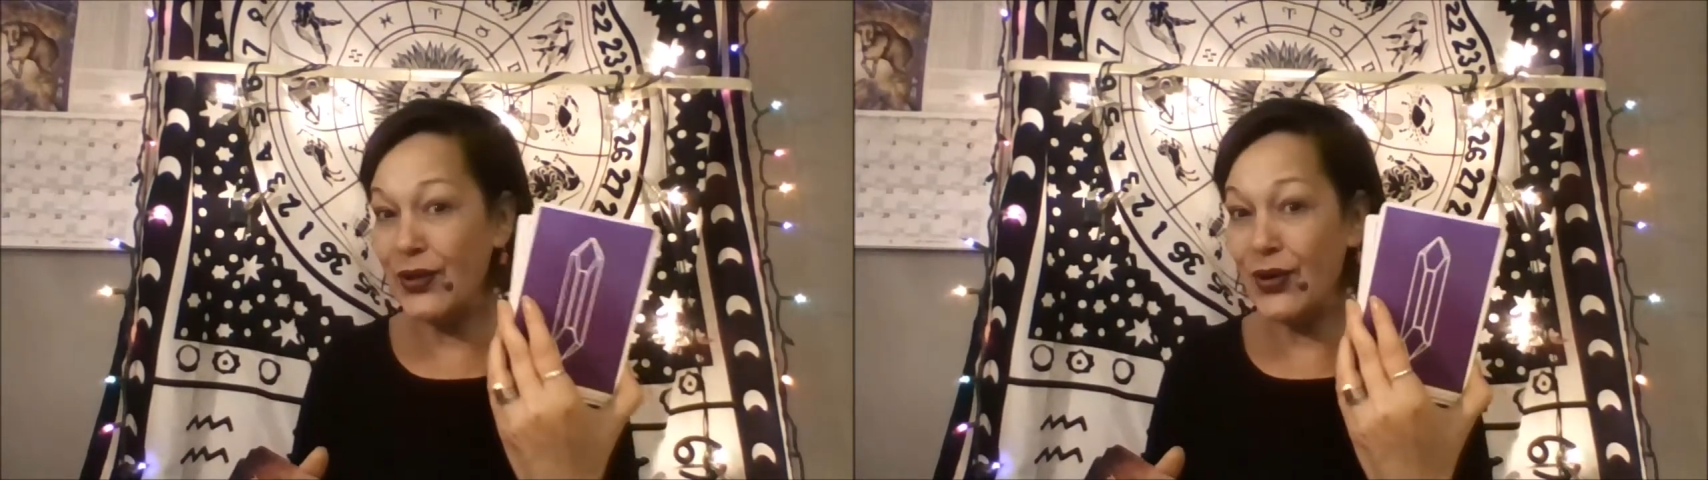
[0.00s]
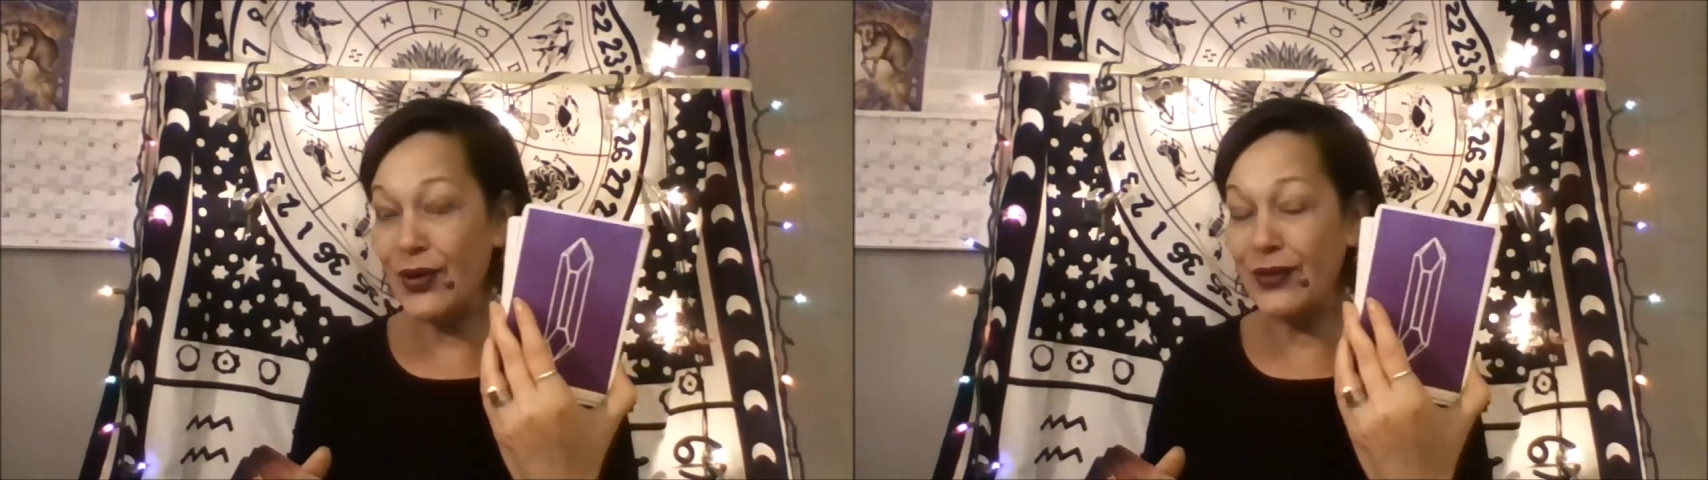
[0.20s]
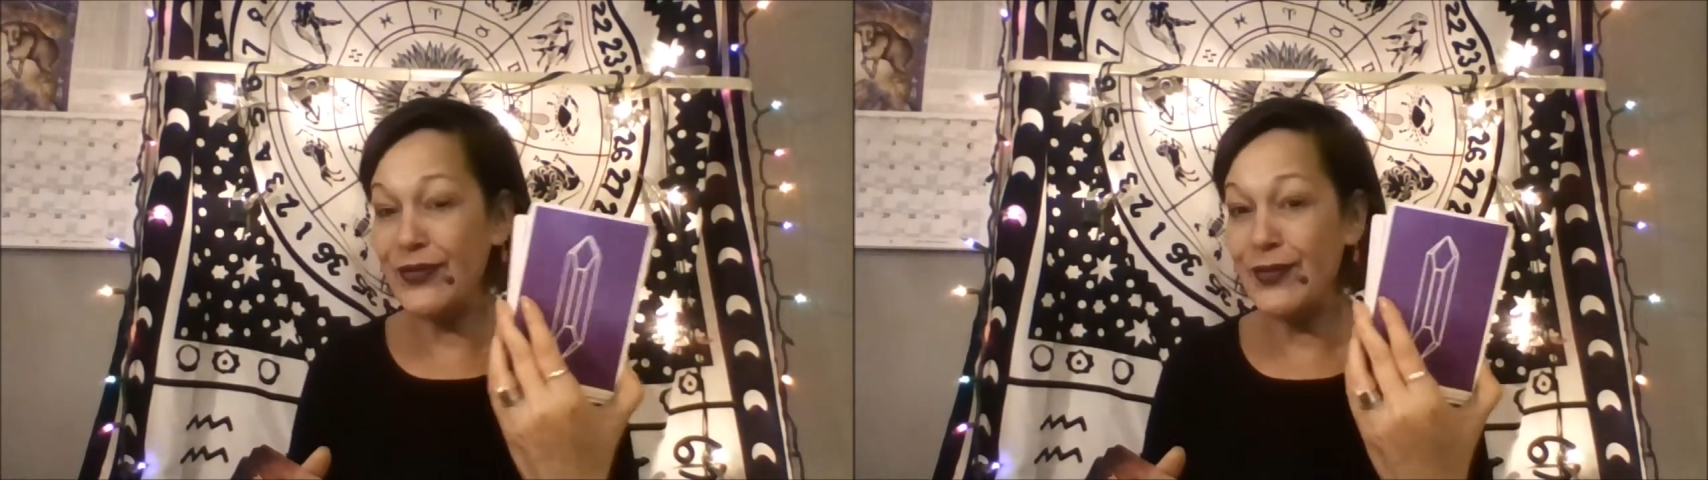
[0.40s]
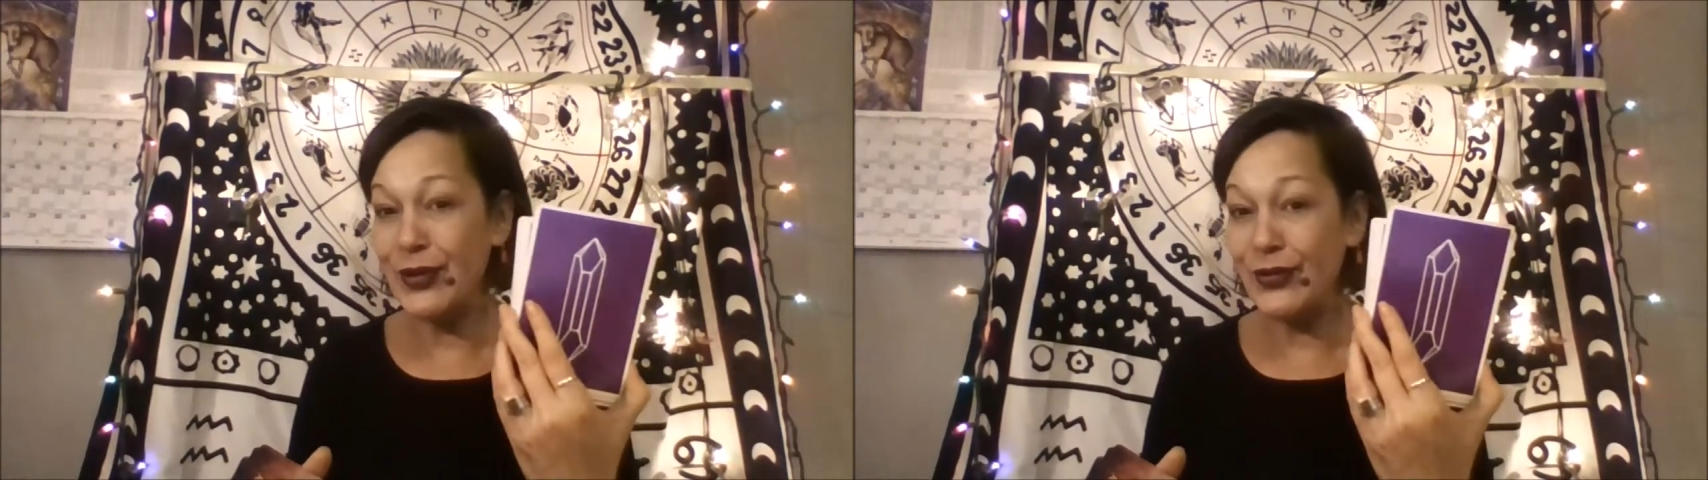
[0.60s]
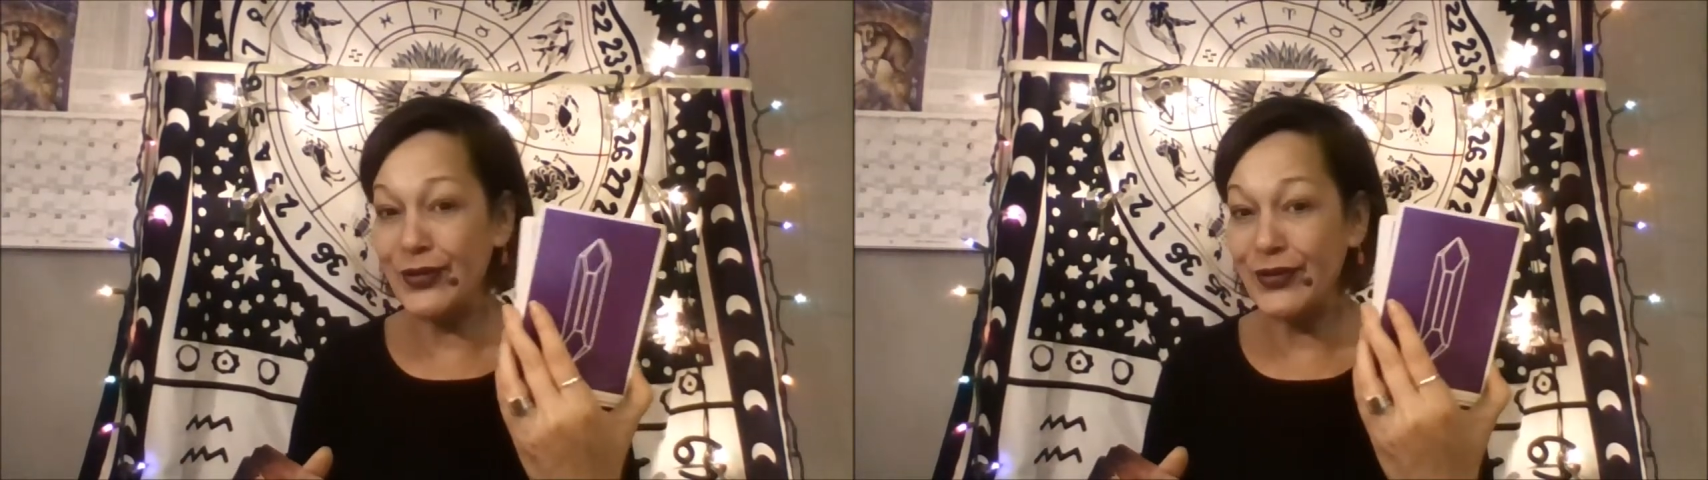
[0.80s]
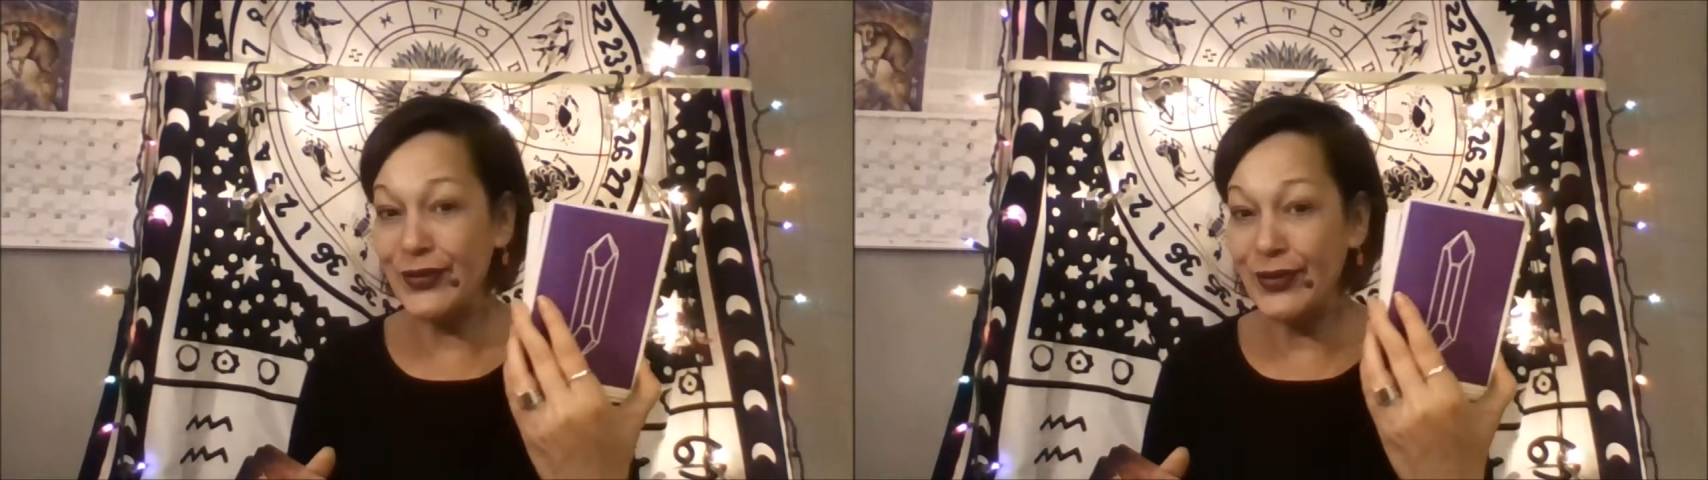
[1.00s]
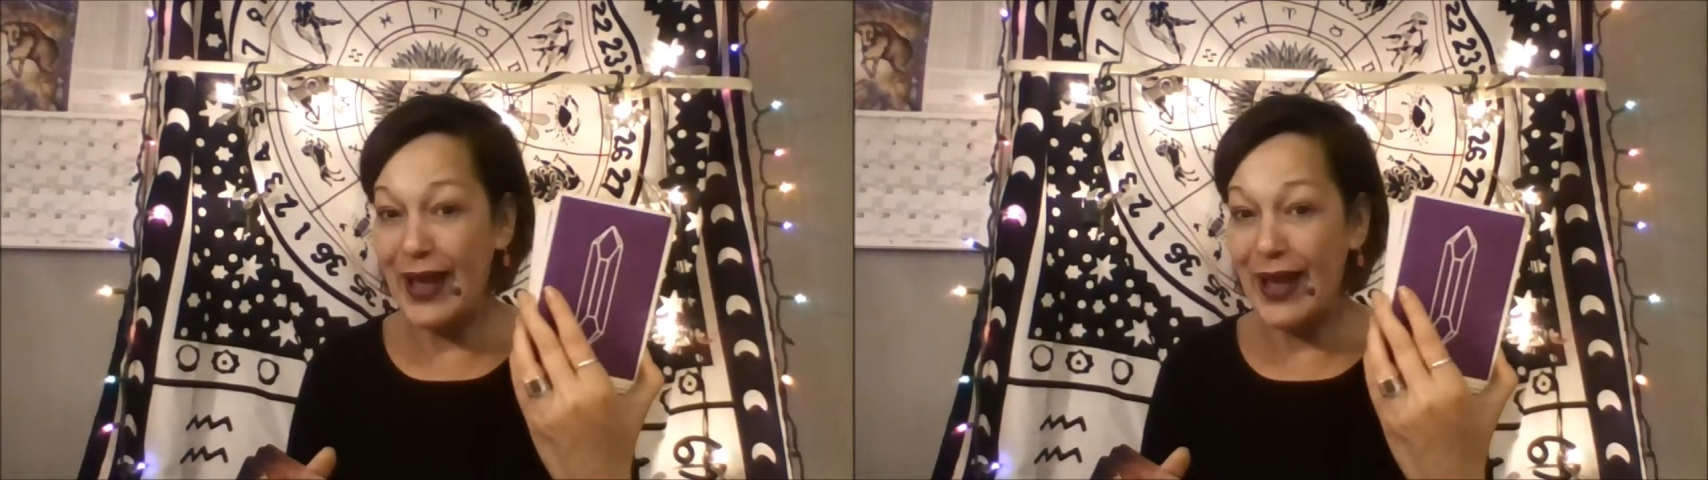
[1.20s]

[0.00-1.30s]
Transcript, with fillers: card from the Crystal